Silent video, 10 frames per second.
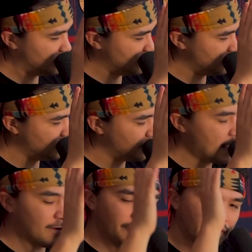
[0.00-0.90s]

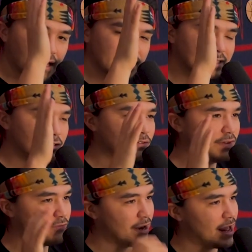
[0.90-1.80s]
Thankfully, I still have
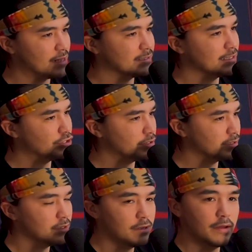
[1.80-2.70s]
never had stitches.
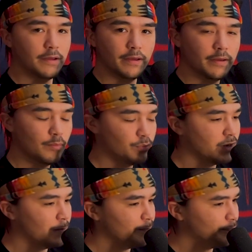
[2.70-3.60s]

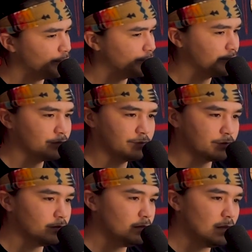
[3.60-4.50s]
But
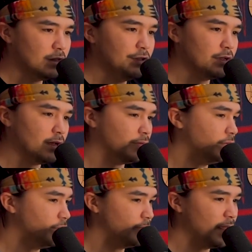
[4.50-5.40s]

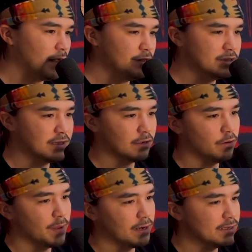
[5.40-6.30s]
I used to think, oh
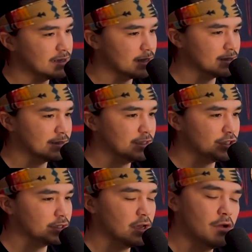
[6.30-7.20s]
man, he's getting
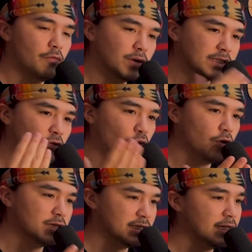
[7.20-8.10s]
stitches was the
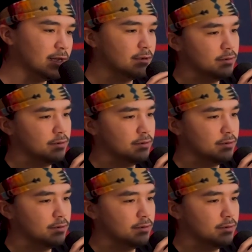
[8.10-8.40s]
worst thing.